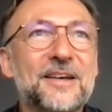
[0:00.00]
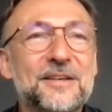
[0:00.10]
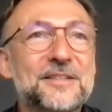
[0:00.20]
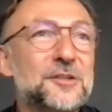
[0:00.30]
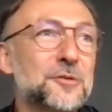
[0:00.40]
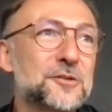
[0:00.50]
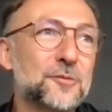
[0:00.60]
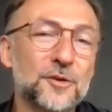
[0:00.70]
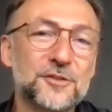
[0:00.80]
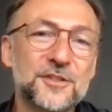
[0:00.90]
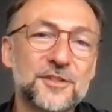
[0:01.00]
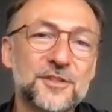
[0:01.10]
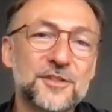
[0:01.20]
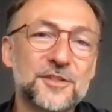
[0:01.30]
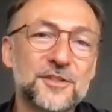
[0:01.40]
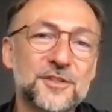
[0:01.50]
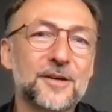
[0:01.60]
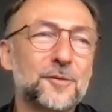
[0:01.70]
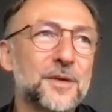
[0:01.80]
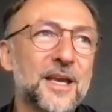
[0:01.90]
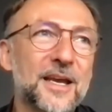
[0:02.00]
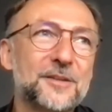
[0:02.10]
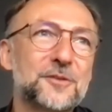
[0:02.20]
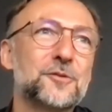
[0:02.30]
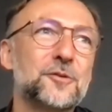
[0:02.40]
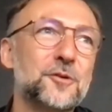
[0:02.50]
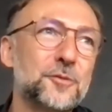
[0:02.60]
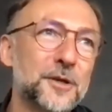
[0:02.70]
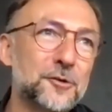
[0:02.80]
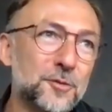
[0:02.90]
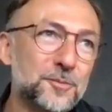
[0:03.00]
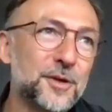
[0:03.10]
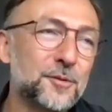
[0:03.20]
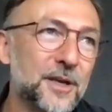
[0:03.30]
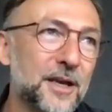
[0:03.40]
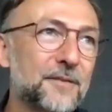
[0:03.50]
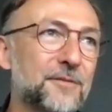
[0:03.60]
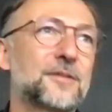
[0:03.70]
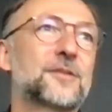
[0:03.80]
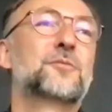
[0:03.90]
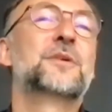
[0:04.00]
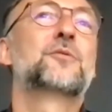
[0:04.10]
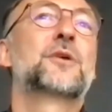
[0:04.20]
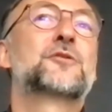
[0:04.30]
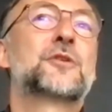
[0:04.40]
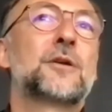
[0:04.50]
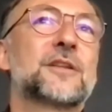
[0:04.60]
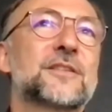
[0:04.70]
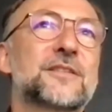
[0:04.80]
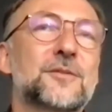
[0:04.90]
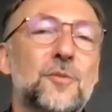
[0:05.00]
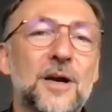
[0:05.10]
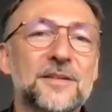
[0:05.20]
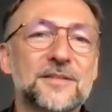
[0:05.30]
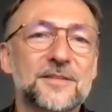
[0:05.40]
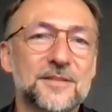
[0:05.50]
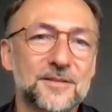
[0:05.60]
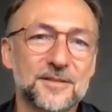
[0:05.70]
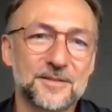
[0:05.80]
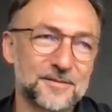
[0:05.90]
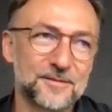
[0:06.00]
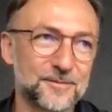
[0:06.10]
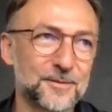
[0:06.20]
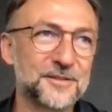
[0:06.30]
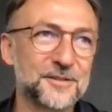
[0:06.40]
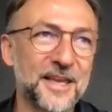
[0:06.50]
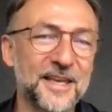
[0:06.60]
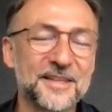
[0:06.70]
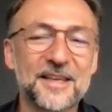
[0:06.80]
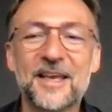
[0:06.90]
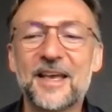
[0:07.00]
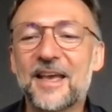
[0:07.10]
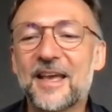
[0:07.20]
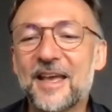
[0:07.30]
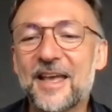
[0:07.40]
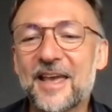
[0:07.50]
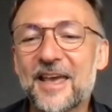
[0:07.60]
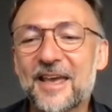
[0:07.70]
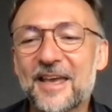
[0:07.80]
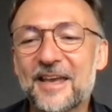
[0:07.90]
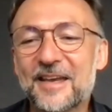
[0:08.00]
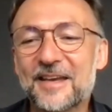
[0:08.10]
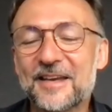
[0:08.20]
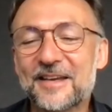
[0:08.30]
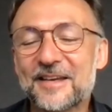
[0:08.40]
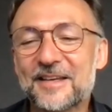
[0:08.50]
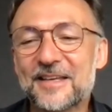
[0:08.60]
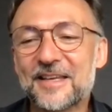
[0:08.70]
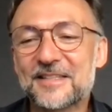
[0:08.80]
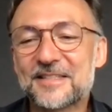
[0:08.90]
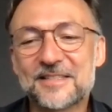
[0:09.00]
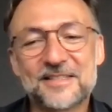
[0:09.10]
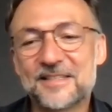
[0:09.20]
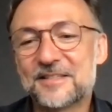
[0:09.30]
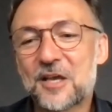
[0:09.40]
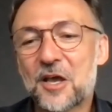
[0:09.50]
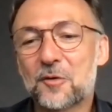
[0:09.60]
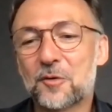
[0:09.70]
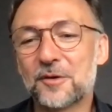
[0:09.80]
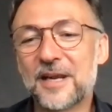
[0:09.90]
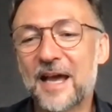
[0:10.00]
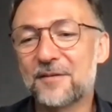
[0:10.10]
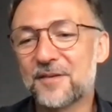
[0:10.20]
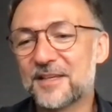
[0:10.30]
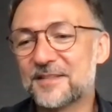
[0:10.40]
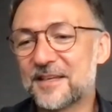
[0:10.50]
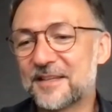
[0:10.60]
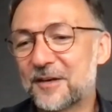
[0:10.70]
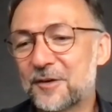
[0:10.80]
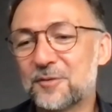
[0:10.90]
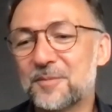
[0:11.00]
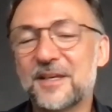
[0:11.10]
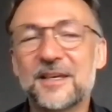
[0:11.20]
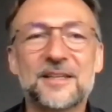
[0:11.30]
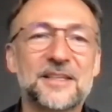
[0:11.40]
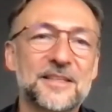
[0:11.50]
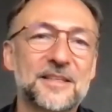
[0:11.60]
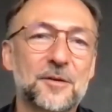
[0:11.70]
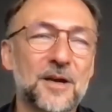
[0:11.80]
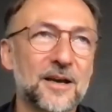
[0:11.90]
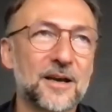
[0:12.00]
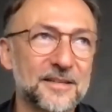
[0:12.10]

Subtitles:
Situation was tough. We had to regroup. We have to be resilient once again. It's how life is, and economy, and etc.